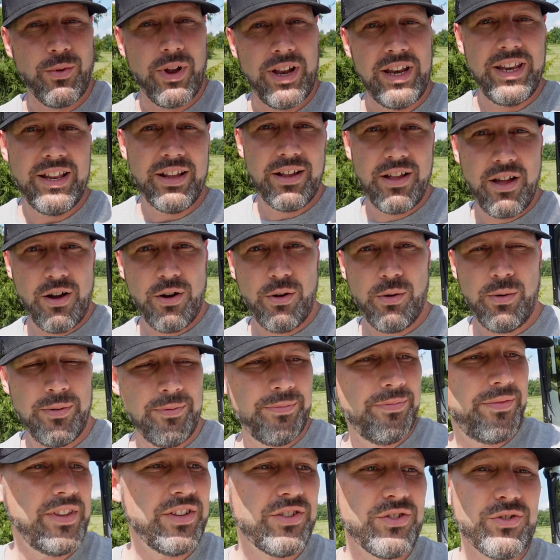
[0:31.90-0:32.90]
ready to go.
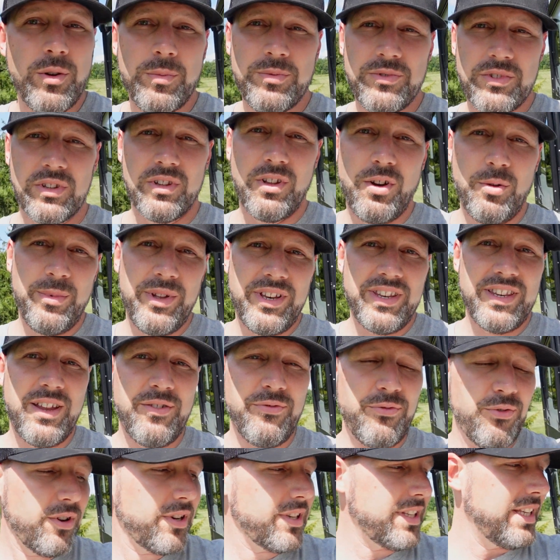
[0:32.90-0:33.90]
This trip's a little bit
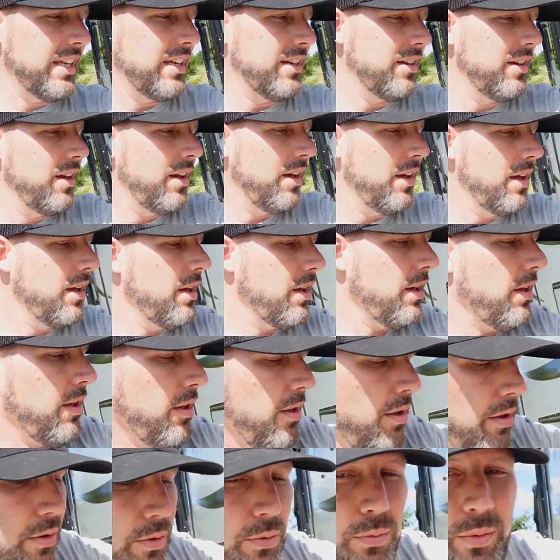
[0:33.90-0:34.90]
different.
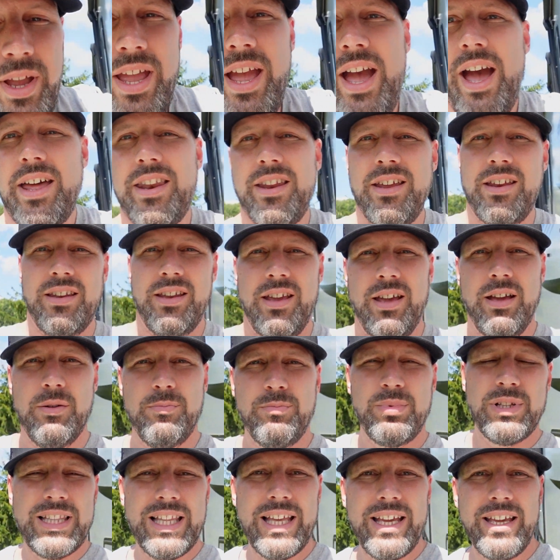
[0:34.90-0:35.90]
We had it
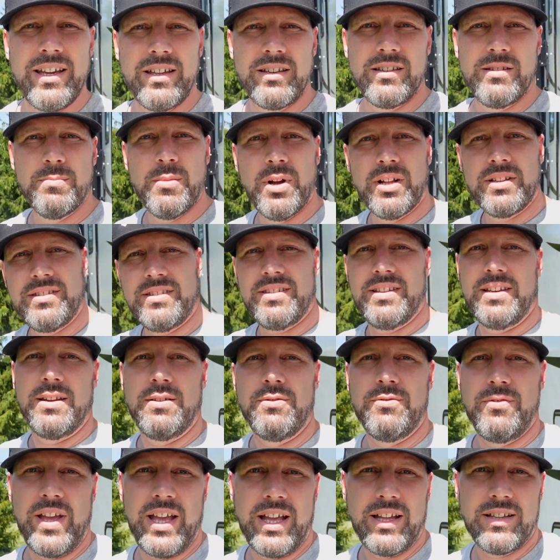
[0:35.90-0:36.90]
planned months in
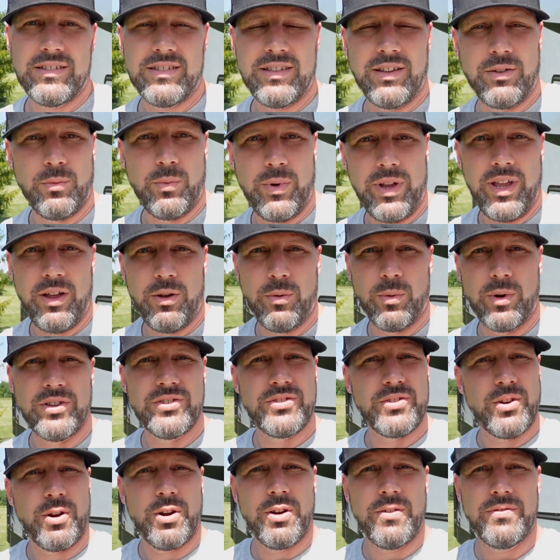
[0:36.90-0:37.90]
advance and we
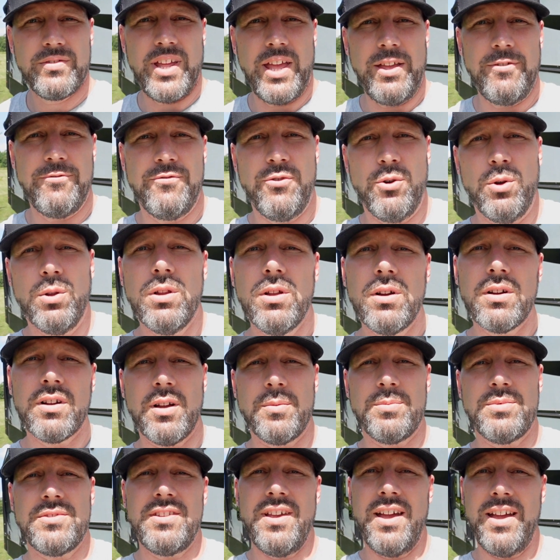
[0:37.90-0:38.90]
reserved a full
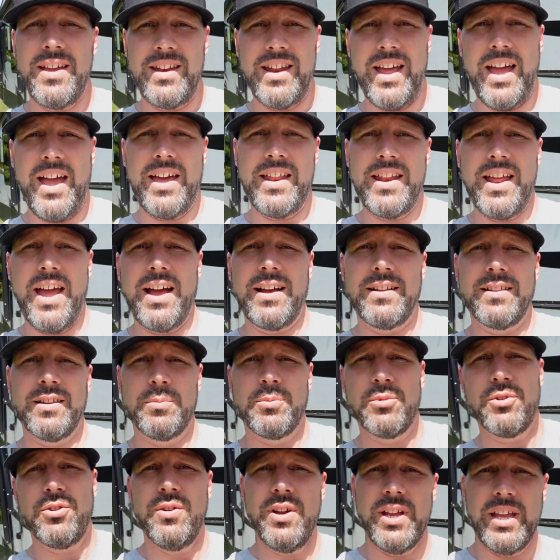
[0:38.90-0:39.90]
hookup site at
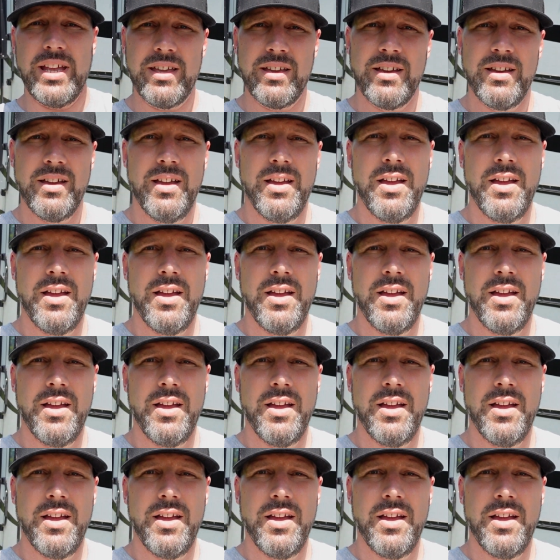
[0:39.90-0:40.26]
Alum Creek.